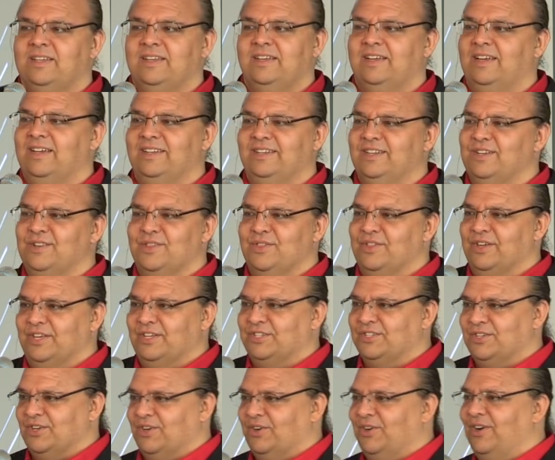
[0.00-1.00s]
I didn't
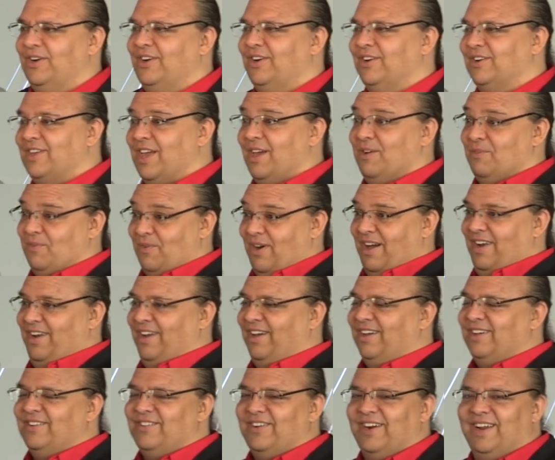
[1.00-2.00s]
think so. Okay, one,
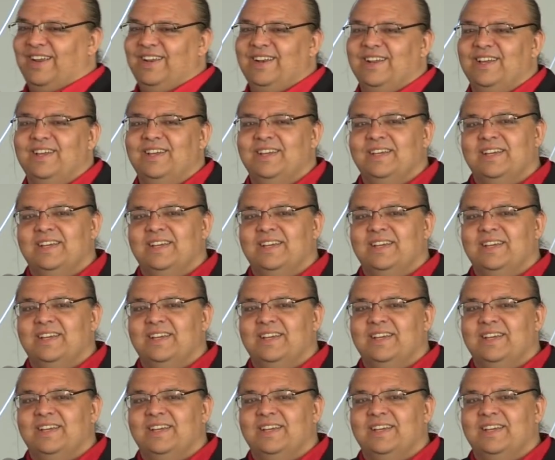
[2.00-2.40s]
right?